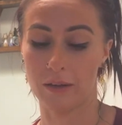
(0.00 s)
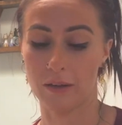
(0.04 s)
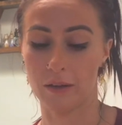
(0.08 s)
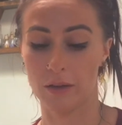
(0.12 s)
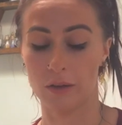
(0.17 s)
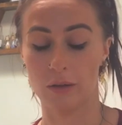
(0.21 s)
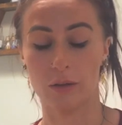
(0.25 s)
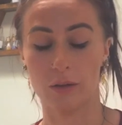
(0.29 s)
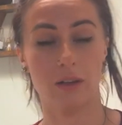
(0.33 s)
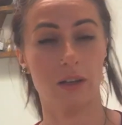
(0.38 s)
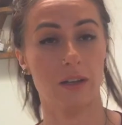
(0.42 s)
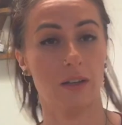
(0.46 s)
The
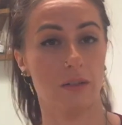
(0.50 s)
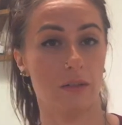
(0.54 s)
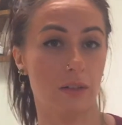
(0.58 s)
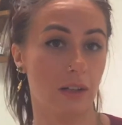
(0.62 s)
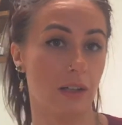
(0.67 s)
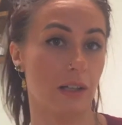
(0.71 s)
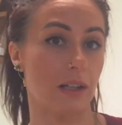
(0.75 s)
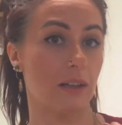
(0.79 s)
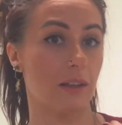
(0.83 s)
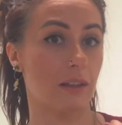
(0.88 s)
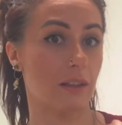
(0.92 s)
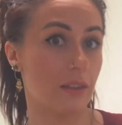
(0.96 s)
thread is
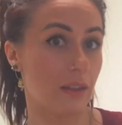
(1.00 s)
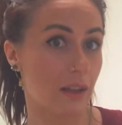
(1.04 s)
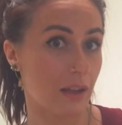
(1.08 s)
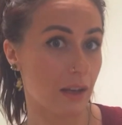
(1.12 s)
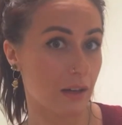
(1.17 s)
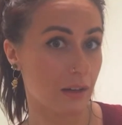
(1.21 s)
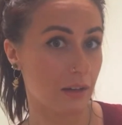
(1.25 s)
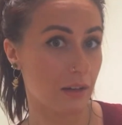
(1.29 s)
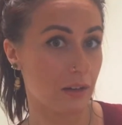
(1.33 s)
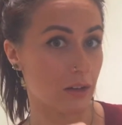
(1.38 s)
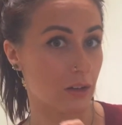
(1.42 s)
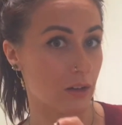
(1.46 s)
really
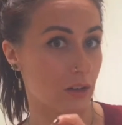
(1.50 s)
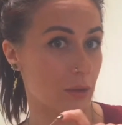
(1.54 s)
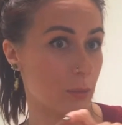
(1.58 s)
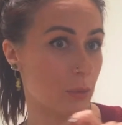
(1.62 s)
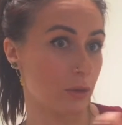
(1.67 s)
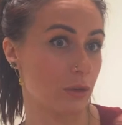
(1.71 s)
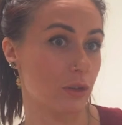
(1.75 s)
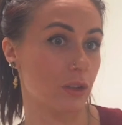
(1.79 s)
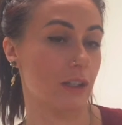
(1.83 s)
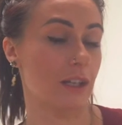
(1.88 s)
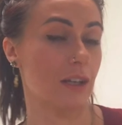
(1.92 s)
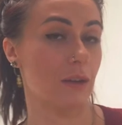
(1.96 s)
thin, you're able
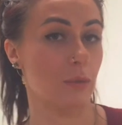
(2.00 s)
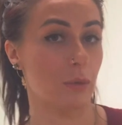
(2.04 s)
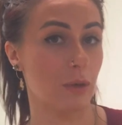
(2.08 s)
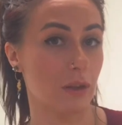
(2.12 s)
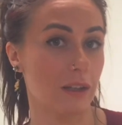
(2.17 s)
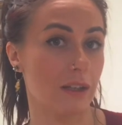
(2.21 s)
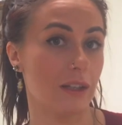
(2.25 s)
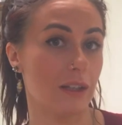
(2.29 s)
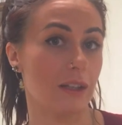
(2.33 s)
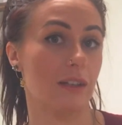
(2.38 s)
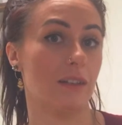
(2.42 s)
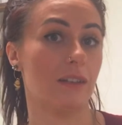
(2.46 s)
to get
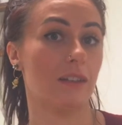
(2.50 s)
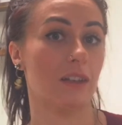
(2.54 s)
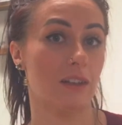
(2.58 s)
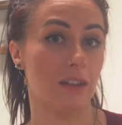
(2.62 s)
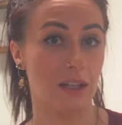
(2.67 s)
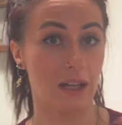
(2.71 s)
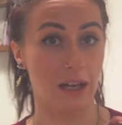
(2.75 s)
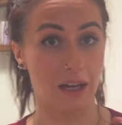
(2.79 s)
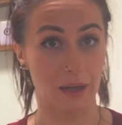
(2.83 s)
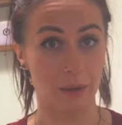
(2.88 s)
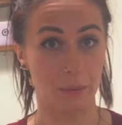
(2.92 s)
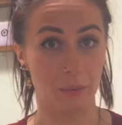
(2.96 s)
really into
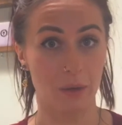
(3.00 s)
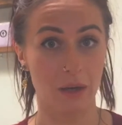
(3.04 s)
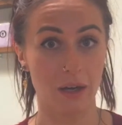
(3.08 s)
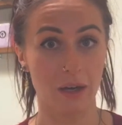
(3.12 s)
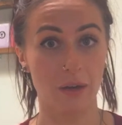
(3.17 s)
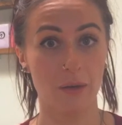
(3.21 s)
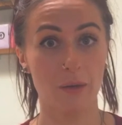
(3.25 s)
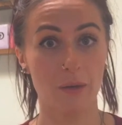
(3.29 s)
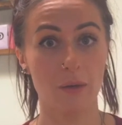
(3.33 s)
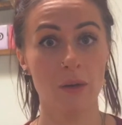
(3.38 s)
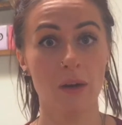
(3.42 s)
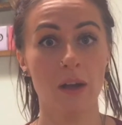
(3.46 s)
the
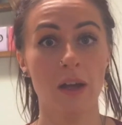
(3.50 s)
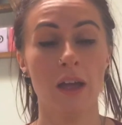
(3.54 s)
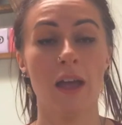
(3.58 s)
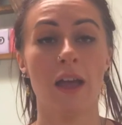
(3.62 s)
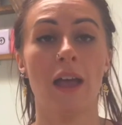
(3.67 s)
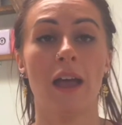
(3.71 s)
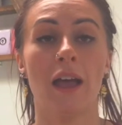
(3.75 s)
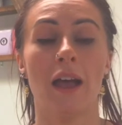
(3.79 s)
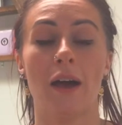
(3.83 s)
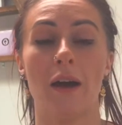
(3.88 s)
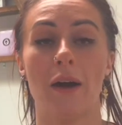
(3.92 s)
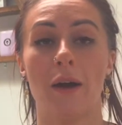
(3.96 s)
eyebrow,
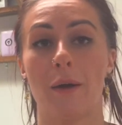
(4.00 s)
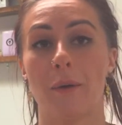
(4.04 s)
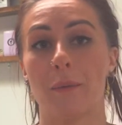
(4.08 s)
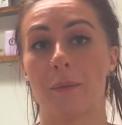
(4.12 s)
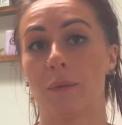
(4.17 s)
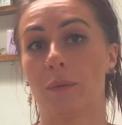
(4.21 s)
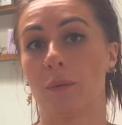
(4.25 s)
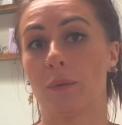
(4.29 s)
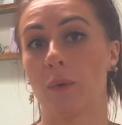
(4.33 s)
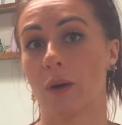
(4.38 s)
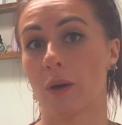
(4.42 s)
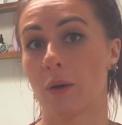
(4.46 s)

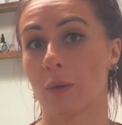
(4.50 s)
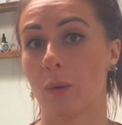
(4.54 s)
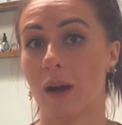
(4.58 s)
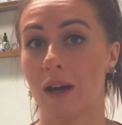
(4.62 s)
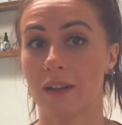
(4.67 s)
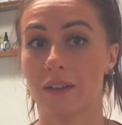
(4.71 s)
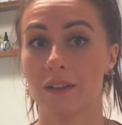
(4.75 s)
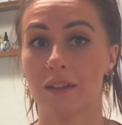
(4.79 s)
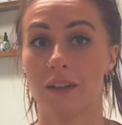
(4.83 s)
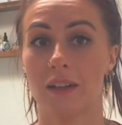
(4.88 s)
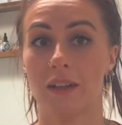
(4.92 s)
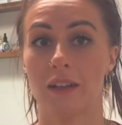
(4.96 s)
Where
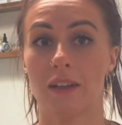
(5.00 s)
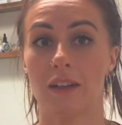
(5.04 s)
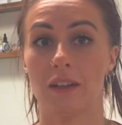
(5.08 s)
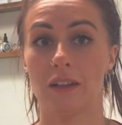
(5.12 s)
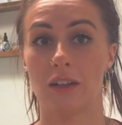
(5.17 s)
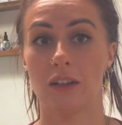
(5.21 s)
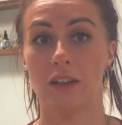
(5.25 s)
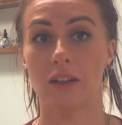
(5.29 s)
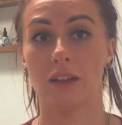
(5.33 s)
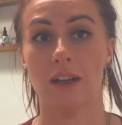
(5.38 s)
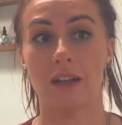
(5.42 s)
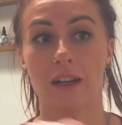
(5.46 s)

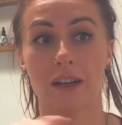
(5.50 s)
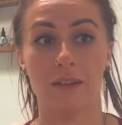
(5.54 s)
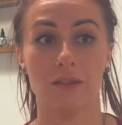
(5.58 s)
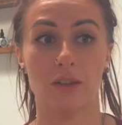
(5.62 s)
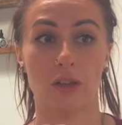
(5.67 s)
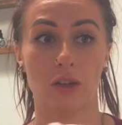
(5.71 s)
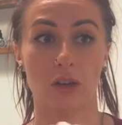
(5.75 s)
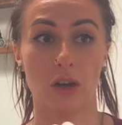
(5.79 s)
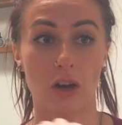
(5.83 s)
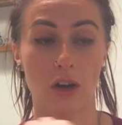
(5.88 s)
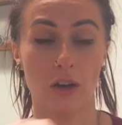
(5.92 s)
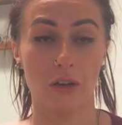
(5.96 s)
waxing, you kind of have to
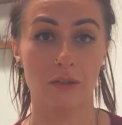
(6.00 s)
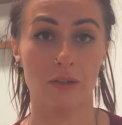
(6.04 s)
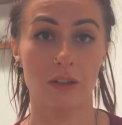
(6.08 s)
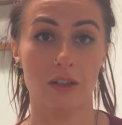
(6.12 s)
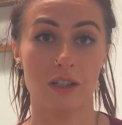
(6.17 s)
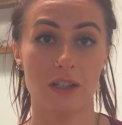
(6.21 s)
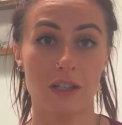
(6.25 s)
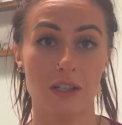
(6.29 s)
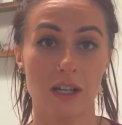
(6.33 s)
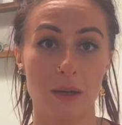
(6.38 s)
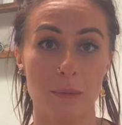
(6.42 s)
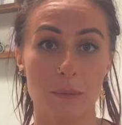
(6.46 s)
carve the
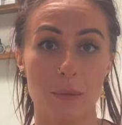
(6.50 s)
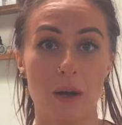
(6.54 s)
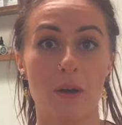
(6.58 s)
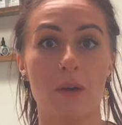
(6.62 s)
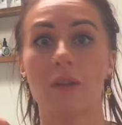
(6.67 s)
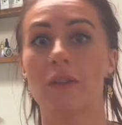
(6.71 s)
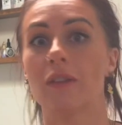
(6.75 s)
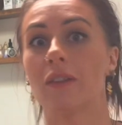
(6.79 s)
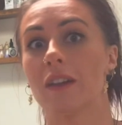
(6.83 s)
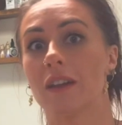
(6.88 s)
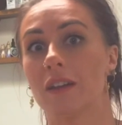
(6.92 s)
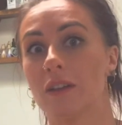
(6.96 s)
shape
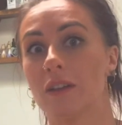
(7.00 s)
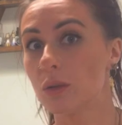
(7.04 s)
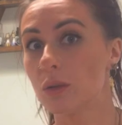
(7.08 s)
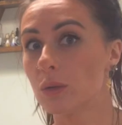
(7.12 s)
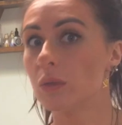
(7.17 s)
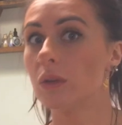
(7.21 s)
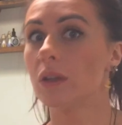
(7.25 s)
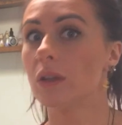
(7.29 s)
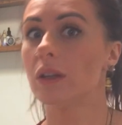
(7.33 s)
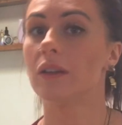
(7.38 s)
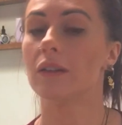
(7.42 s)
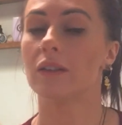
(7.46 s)
out and
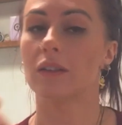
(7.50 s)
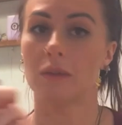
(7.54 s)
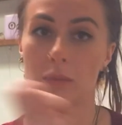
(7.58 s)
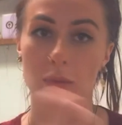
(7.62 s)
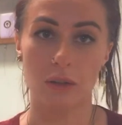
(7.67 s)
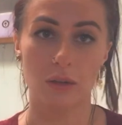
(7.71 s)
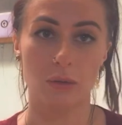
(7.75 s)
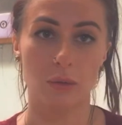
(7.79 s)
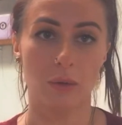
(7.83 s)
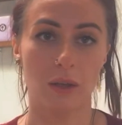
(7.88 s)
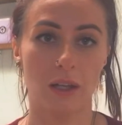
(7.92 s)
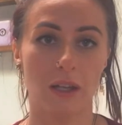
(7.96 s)
tweeze in
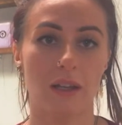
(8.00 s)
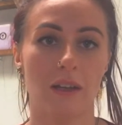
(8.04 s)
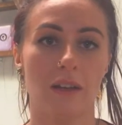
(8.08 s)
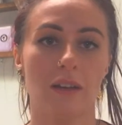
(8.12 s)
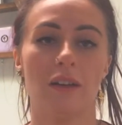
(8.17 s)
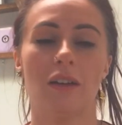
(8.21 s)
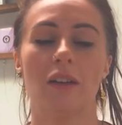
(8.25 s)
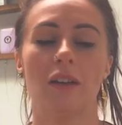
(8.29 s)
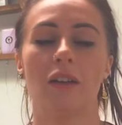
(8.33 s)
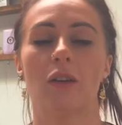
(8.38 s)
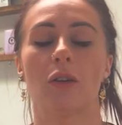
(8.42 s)
between.